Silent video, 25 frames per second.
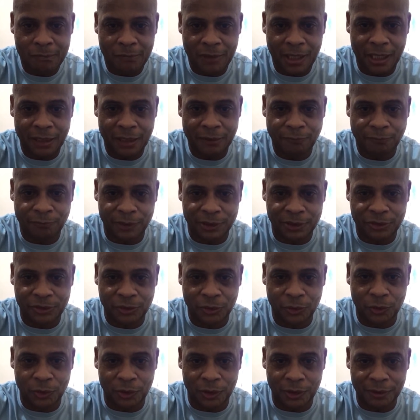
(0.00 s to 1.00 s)
That's for
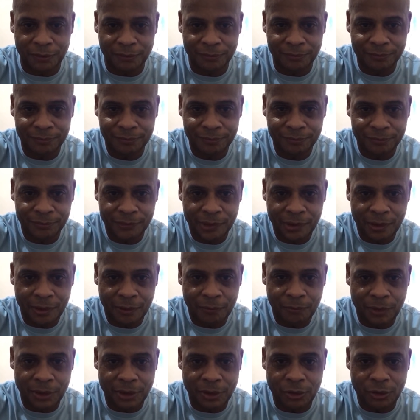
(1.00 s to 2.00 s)
sure.
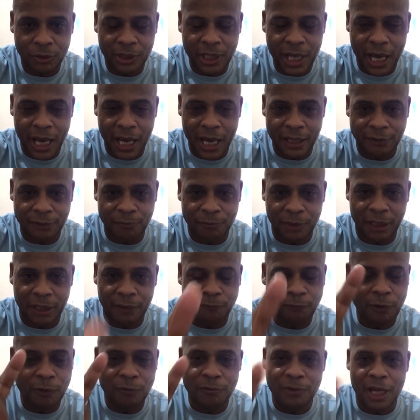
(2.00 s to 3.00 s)
But you guys,
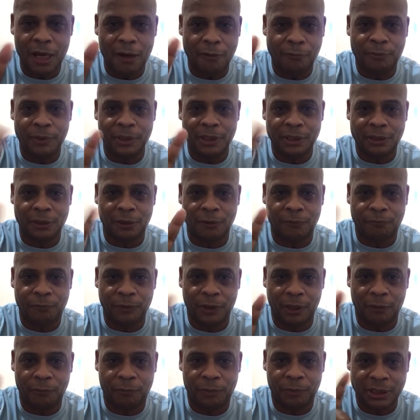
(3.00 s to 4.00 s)
man, if you've never been to the
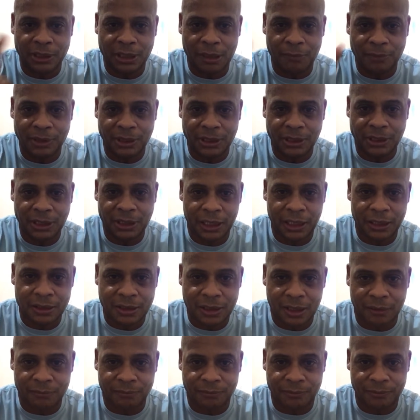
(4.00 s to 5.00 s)
Philippines, I'm going to tell you
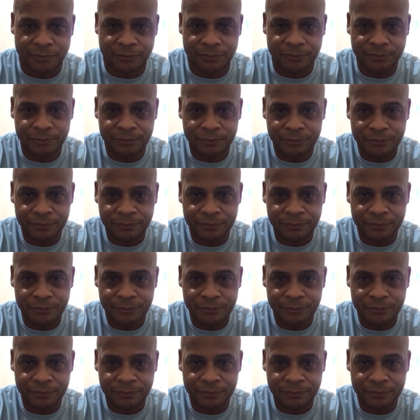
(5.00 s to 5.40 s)
something.